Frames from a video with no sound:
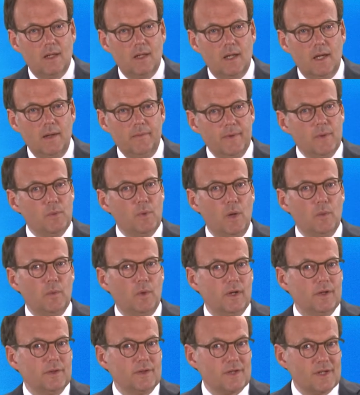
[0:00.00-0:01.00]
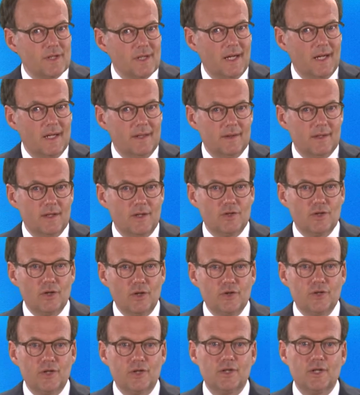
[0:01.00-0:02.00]
Everyone will understand in
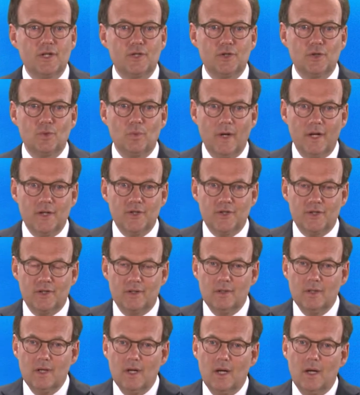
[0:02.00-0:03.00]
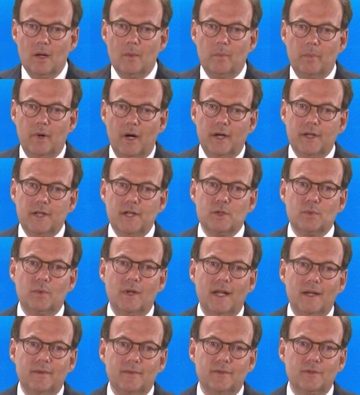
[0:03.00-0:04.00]
such a situation parties
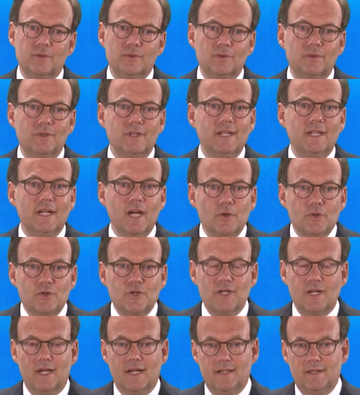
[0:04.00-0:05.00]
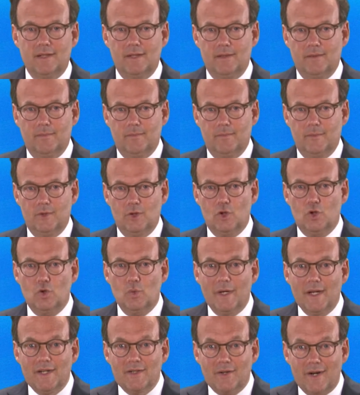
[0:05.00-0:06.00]
will have to negotiate,
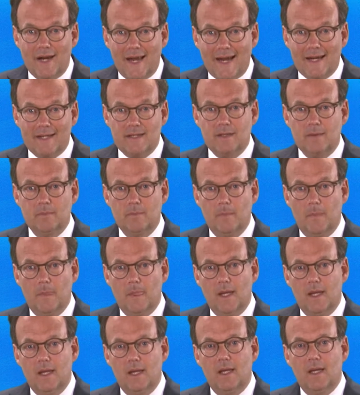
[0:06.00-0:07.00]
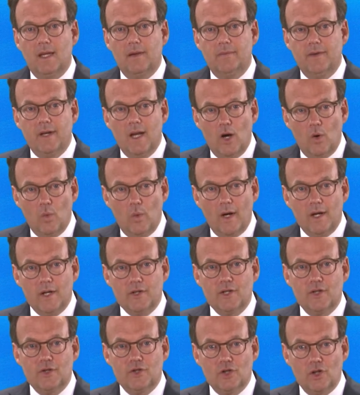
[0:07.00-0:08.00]
to interact. If no one
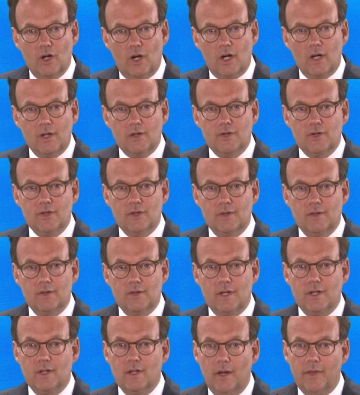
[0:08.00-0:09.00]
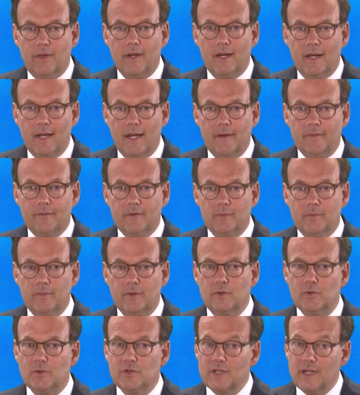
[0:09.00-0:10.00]
is in charge, there's nothing left
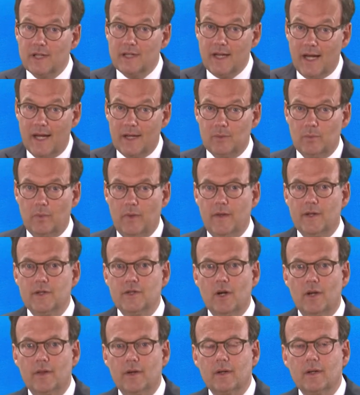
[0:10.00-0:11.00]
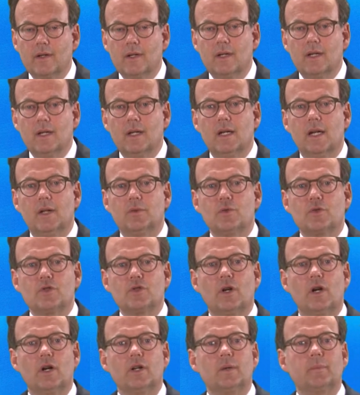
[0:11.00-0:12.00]
but to sit down with each other and to
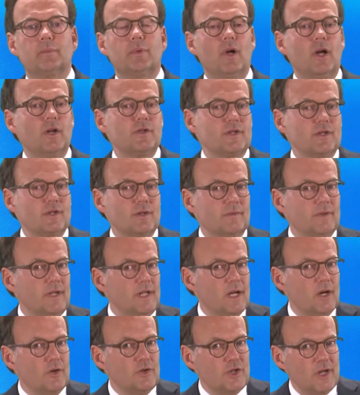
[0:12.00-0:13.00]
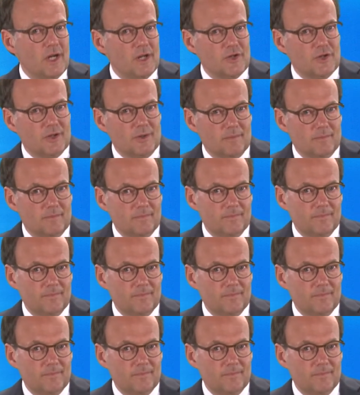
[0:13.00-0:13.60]
start a process of negotiation.